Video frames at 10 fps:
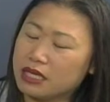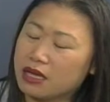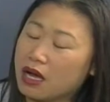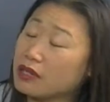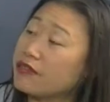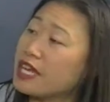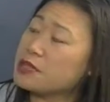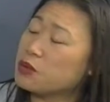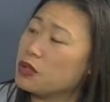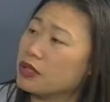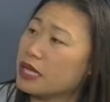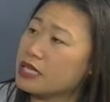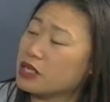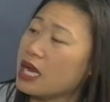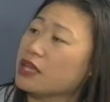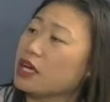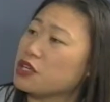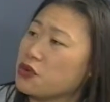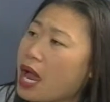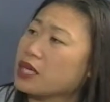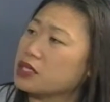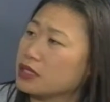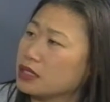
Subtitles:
on Facebook has got a lot of traction.